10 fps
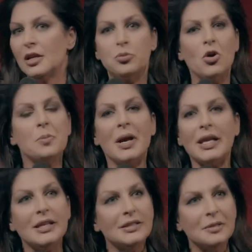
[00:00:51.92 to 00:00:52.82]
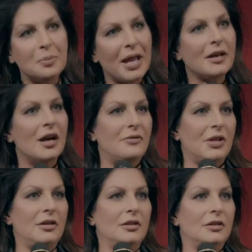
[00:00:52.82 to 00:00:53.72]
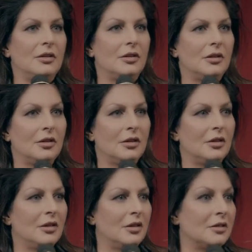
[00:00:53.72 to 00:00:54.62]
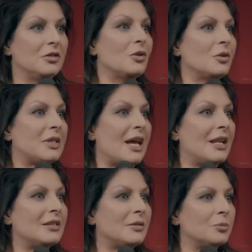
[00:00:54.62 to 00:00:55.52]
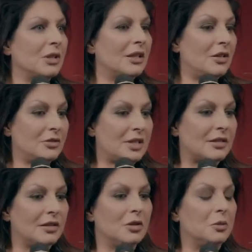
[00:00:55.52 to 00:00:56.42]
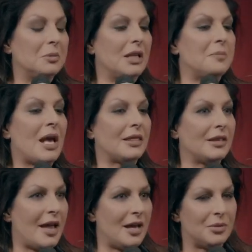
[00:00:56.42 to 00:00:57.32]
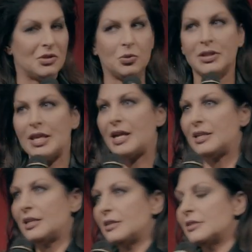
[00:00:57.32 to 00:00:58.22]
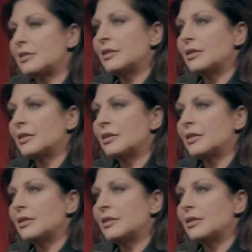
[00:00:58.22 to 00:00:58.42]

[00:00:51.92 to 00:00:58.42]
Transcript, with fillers: Broke my Easy Bake Oven. You know what that is, millennials? That's a little mini meth lab is what that is.